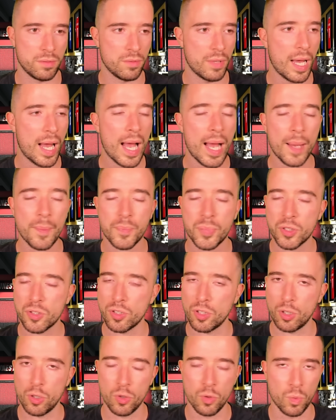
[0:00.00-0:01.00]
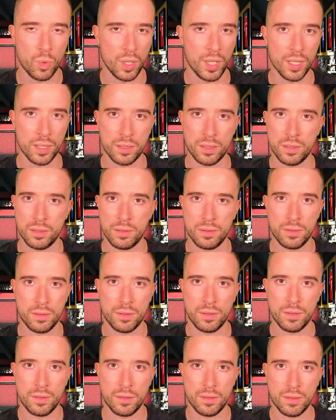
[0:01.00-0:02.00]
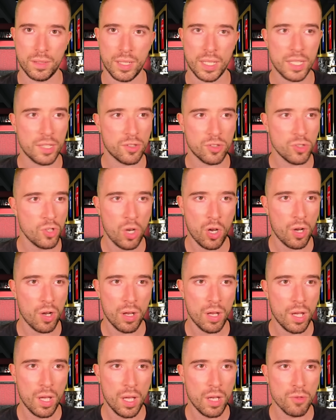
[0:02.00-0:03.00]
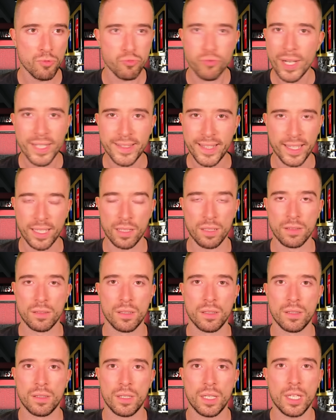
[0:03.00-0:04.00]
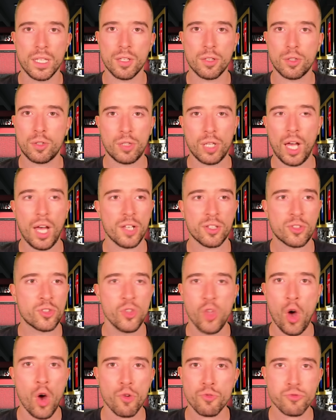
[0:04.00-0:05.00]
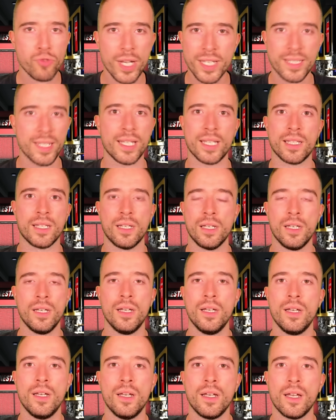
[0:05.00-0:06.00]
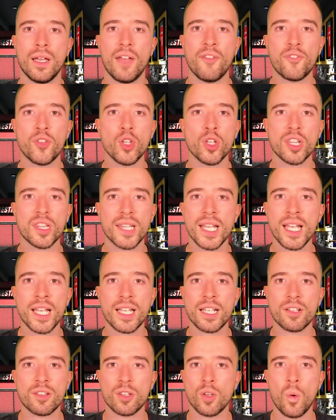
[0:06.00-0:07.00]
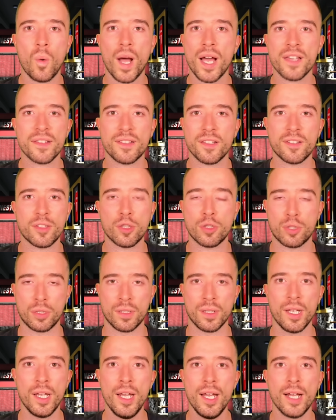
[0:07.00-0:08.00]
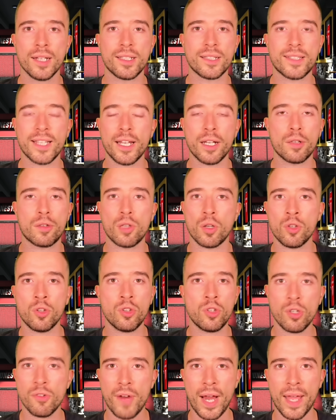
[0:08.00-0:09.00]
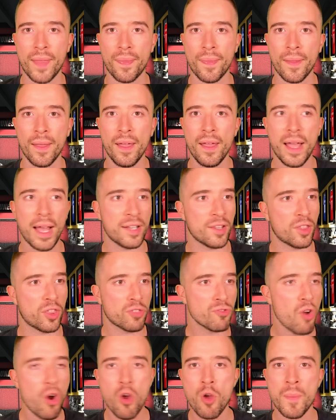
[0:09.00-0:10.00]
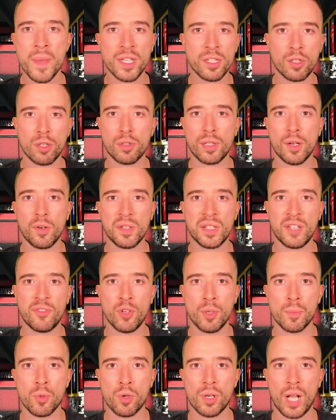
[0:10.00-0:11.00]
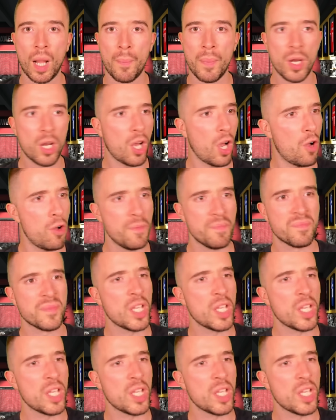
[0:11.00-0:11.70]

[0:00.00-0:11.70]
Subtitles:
Absolute work. He's not ready. He's just not ready. If you think it's a wise decision to take John Duran and throw him into Chelsea Football Club and go,